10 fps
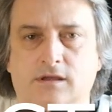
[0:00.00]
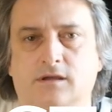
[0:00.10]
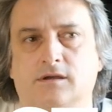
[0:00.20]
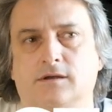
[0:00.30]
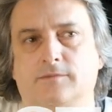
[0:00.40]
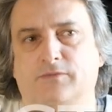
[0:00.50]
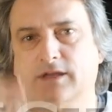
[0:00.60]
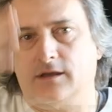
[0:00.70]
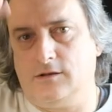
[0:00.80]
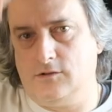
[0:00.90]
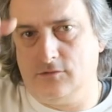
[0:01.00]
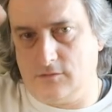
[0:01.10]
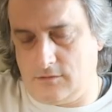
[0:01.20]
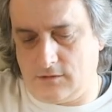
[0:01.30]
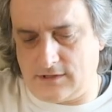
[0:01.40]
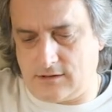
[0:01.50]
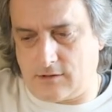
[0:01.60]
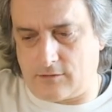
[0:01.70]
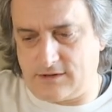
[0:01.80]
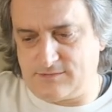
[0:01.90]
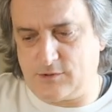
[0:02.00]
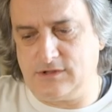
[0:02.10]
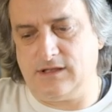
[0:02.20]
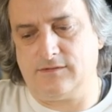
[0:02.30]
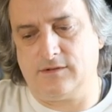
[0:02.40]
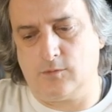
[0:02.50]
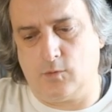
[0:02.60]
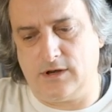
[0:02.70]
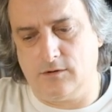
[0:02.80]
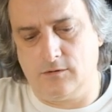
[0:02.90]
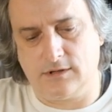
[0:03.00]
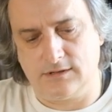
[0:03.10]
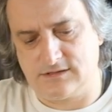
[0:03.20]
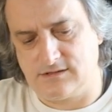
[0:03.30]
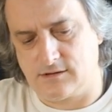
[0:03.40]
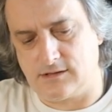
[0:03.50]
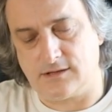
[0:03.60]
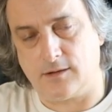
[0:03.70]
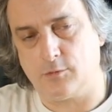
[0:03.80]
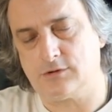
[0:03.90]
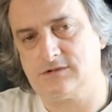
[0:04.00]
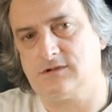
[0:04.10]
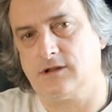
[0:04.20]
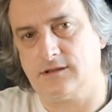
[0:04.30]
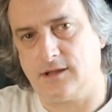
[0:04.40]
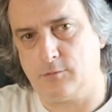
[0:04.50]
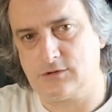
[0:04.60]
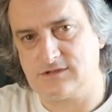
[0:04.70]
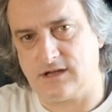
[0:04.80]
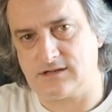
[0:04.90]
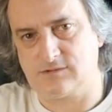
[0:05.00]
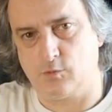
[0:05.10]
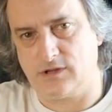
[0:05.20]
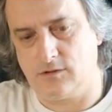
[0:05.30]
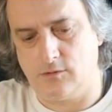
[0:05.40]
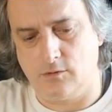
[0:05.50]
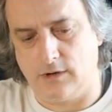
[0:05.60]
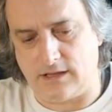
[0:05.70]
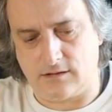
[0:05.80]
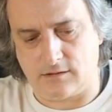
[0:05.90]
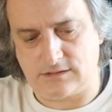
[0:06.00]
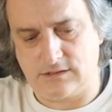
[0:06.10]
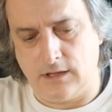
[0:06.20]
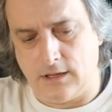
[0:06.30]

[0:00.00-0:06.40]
and you look at the correspondence, and when you look at the serial number starts with two letters.